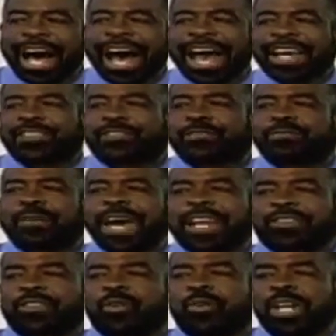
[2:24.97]
I
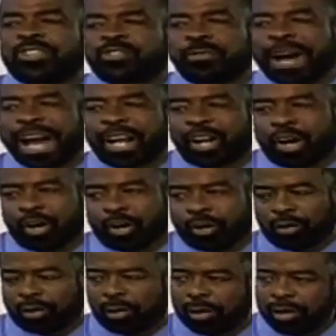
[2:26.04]
expect to reach my
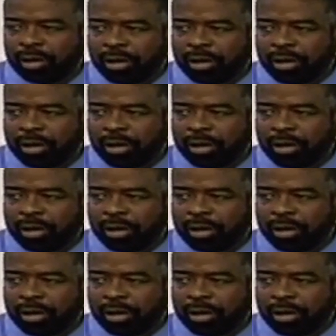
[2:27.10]
goal.